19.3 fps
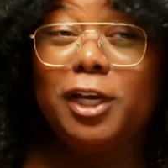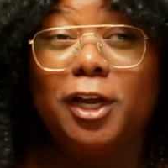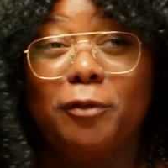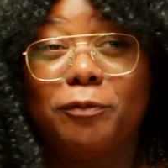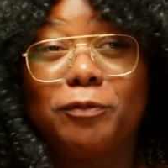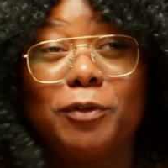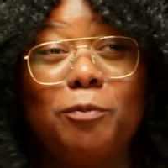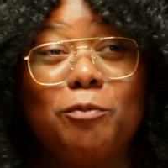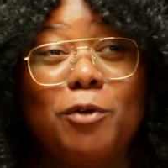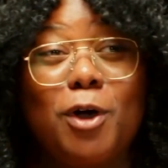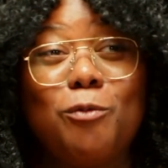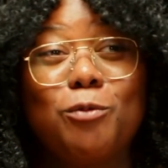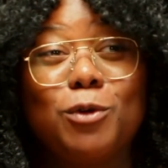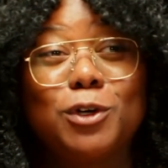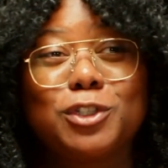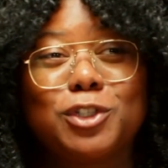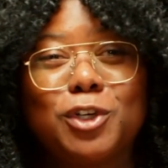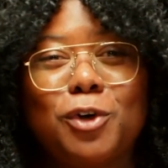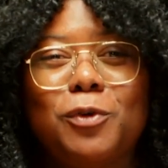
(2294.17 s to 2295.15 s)
yeah, up let's all take a
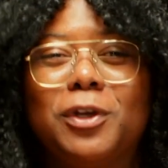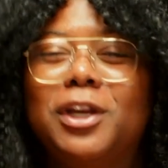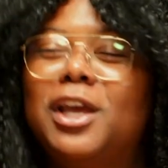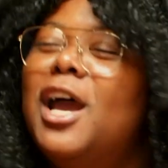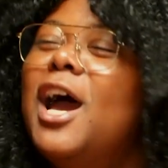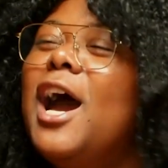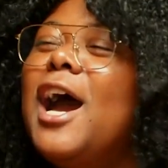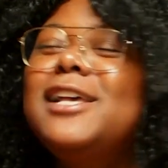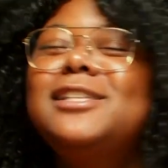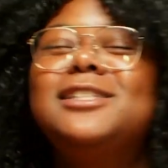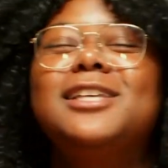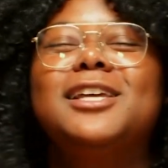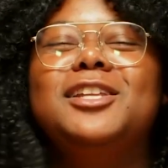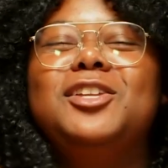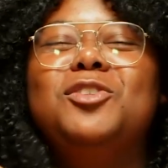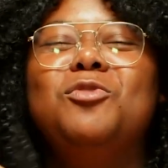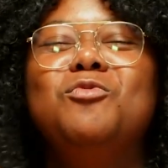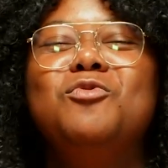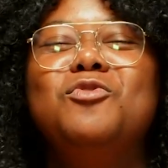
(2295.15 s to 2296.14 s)
doing. Look at I it. I said,
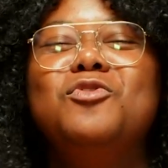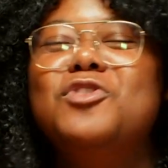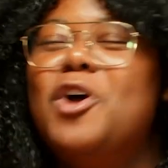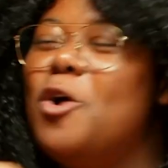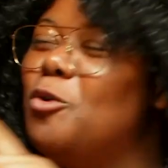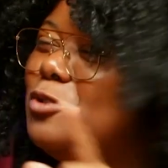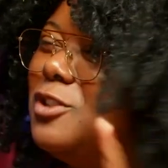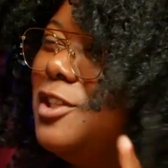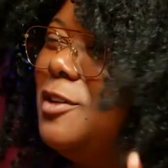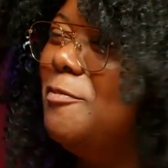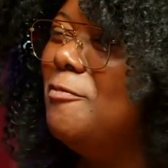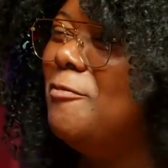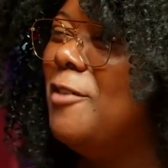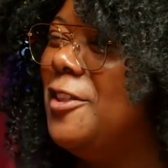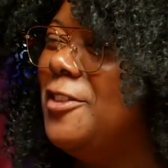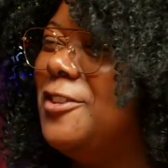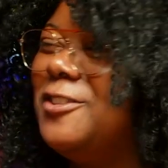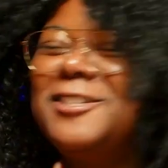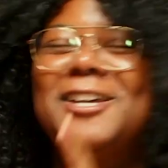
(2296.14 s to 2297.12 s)
you nosy
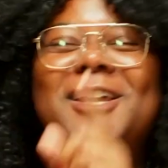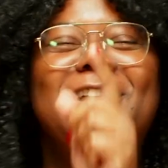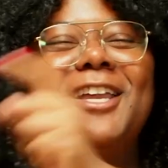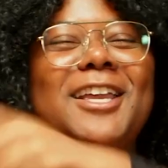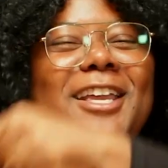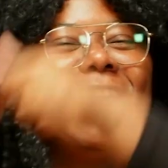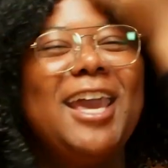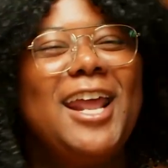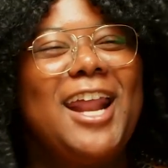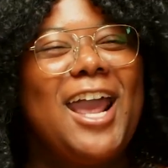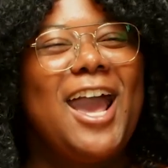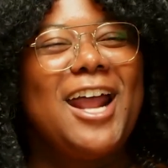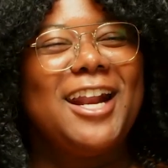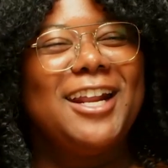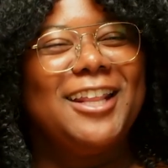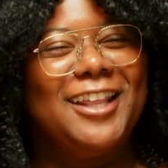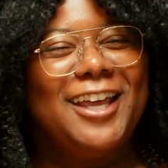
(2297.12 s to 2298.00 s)
mothers, get out of